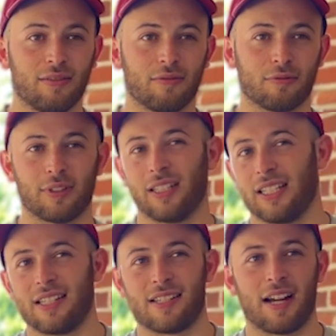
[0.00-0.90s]
really
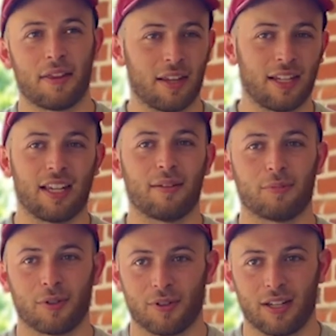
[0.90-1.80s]
design thinking
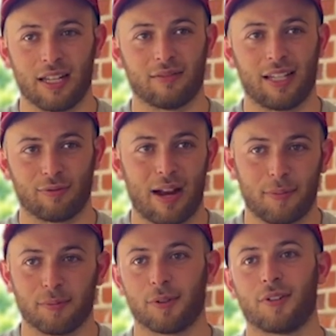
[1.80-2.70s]
and like
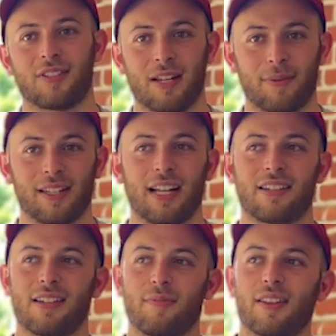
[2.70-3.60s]
rapid prototyping and that
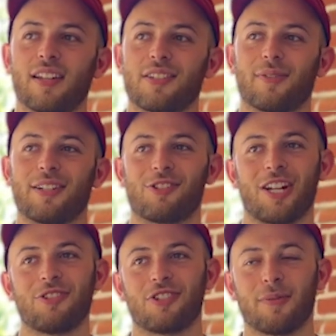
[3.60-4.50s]
type of thing. So I
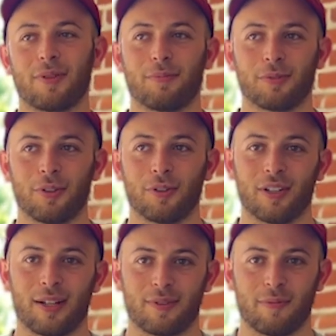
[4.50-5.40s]
changed up the
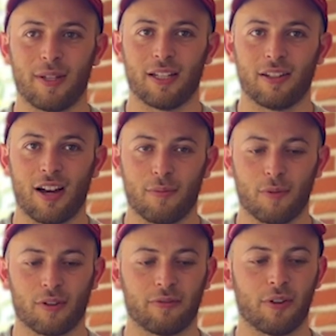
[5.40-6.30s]
program to be a lot
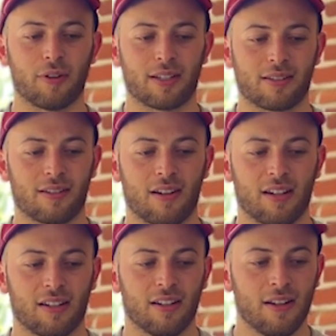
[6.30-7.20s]
more focused
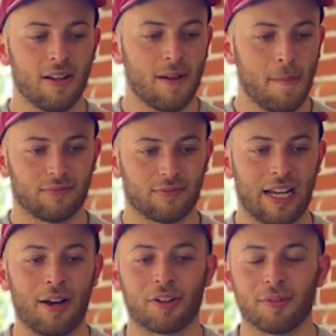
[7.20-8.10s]
on
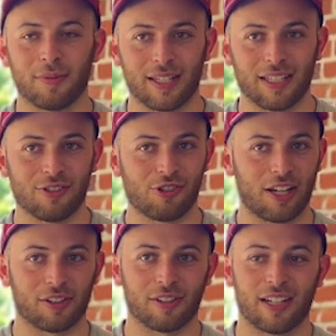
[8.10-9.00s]
how can we
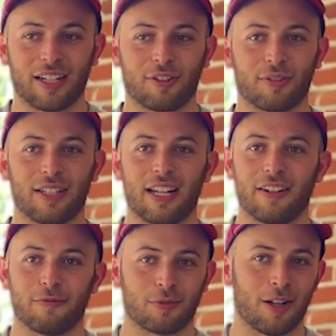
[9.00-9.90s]
generate
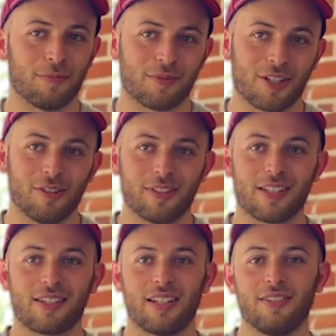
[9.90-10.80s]
creative problem solving
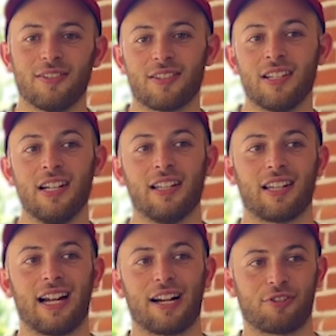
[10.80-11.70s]
skills
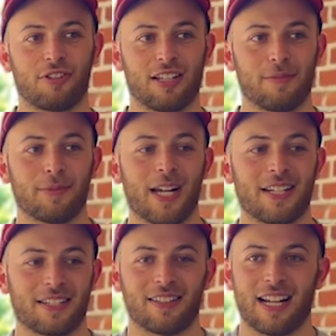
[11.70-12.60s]
that actually applied
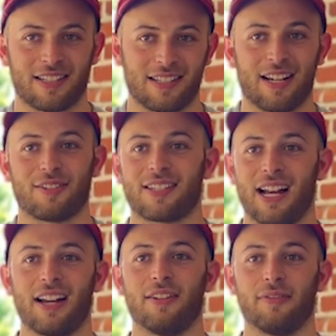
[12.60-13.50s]
to classes
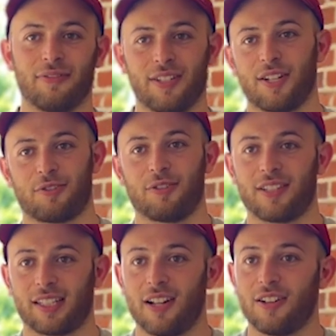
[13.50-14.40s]
outside of industrial
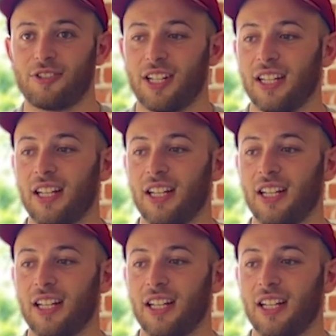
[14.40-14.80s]
technology.